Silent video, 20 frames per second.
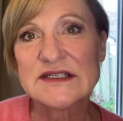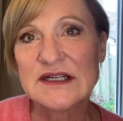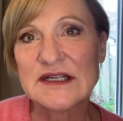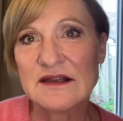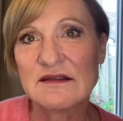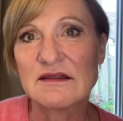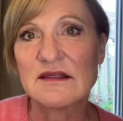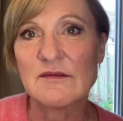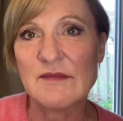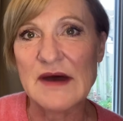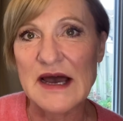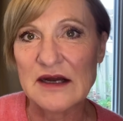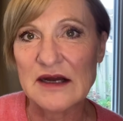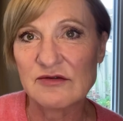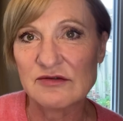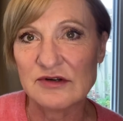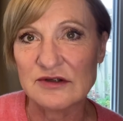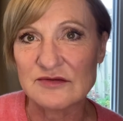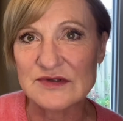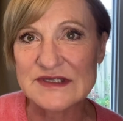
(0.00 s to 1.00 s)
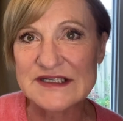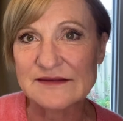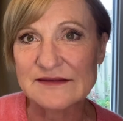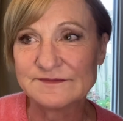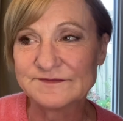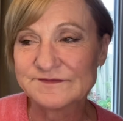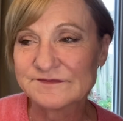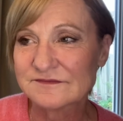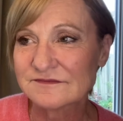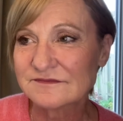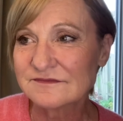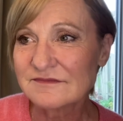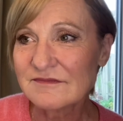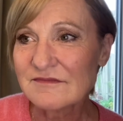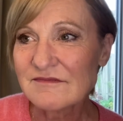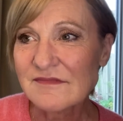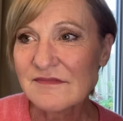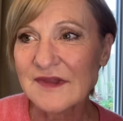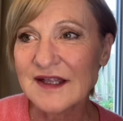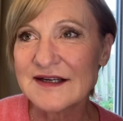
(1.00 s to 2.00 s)
in the macros.
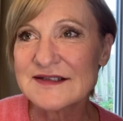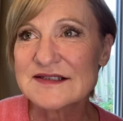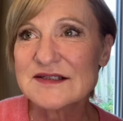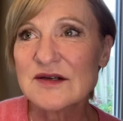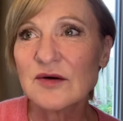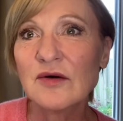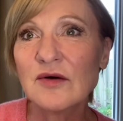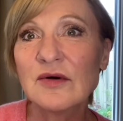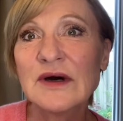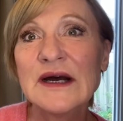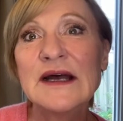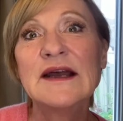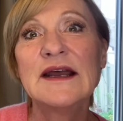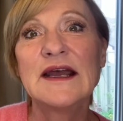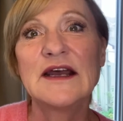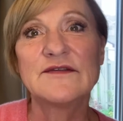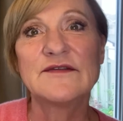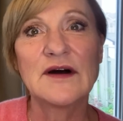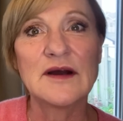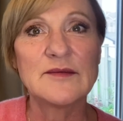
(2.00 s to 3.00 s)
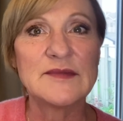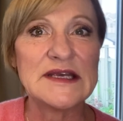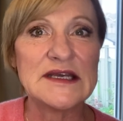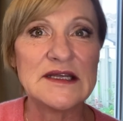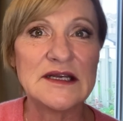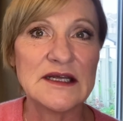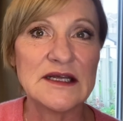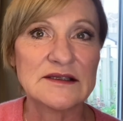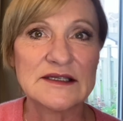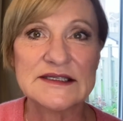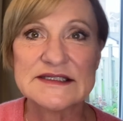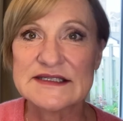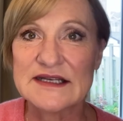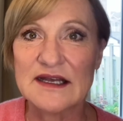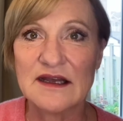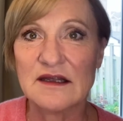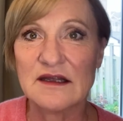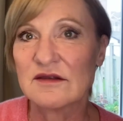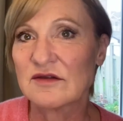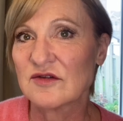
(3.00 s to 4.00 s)
So if I'm eating, let's
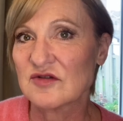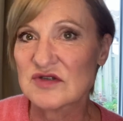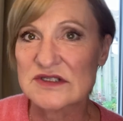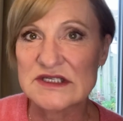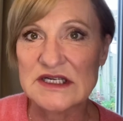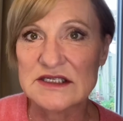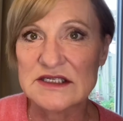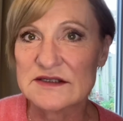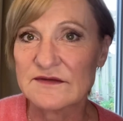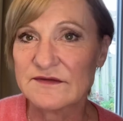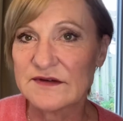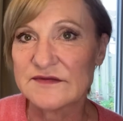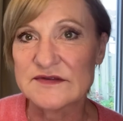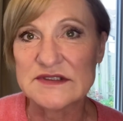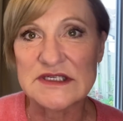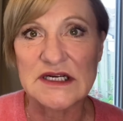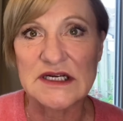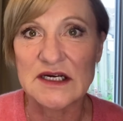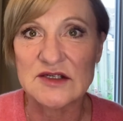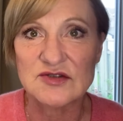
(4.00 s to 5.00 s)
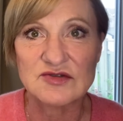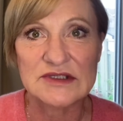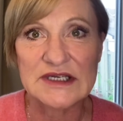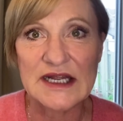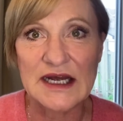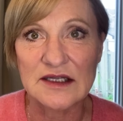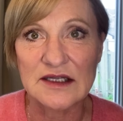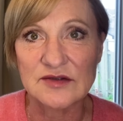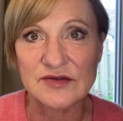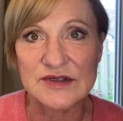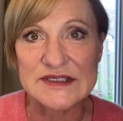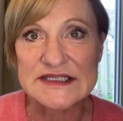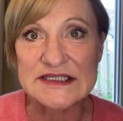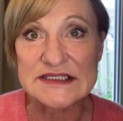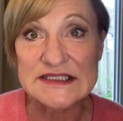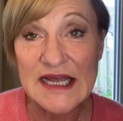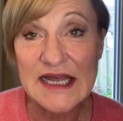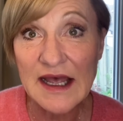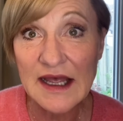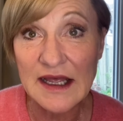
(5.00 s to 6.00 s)
say, 13 to 1,500 calories a
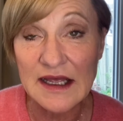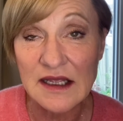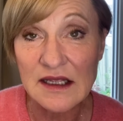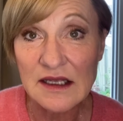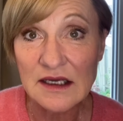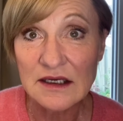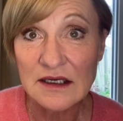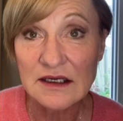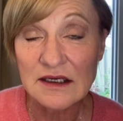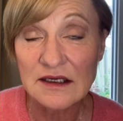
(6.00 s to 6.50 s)
day,